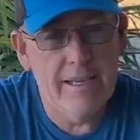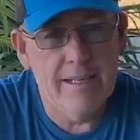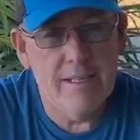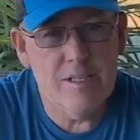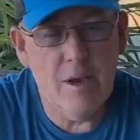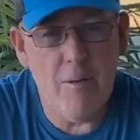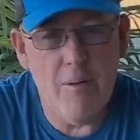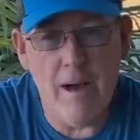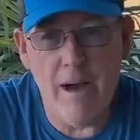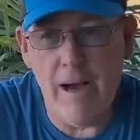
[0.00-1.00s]
So
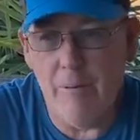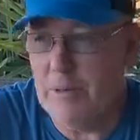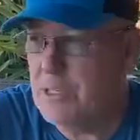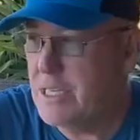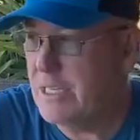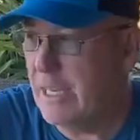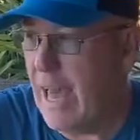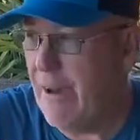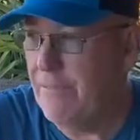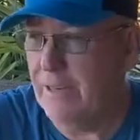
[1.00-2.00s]
uh, we were just
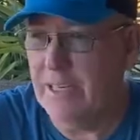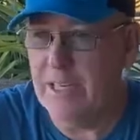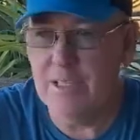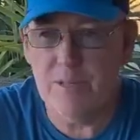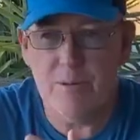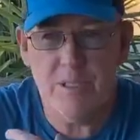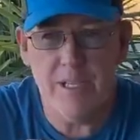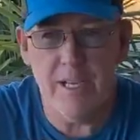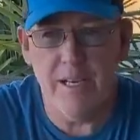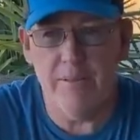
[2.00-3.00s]
laughing because there was
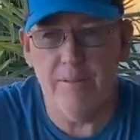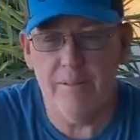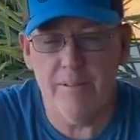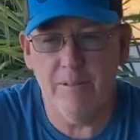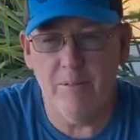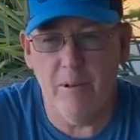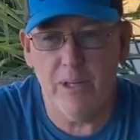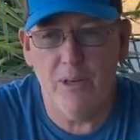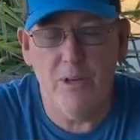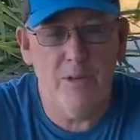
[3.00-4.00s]
a
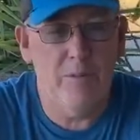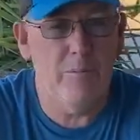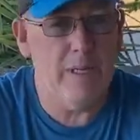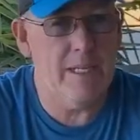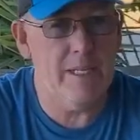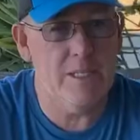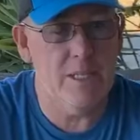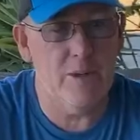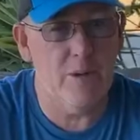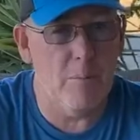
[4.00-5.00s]
what could have been
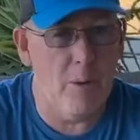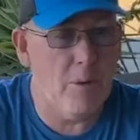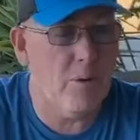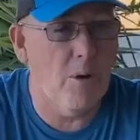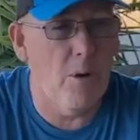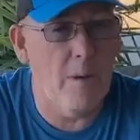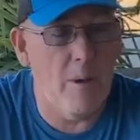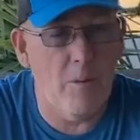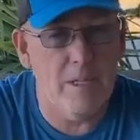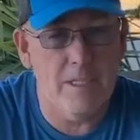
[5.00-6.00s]
considered a motorhome at
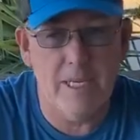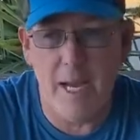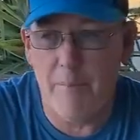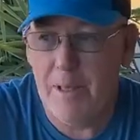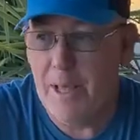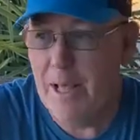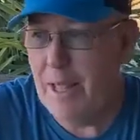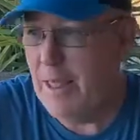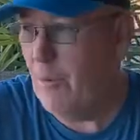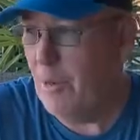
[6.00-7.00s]
one time
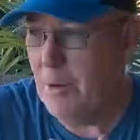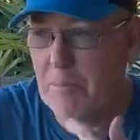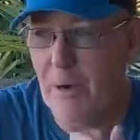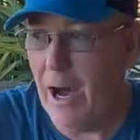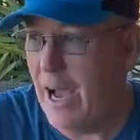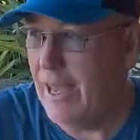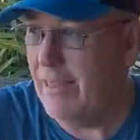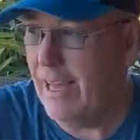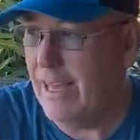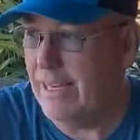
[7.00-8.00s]
that went by
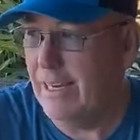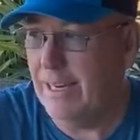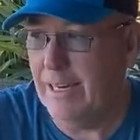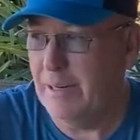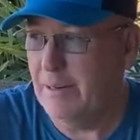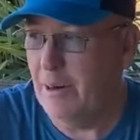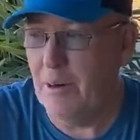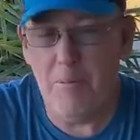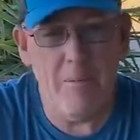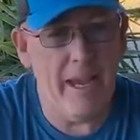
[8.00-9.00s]
that uh,
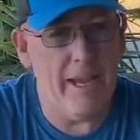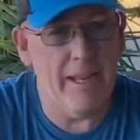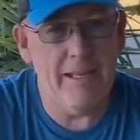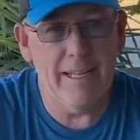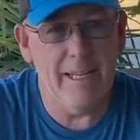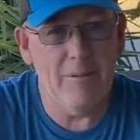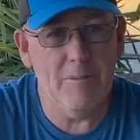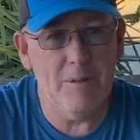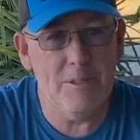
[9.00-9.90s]
oh man it, it was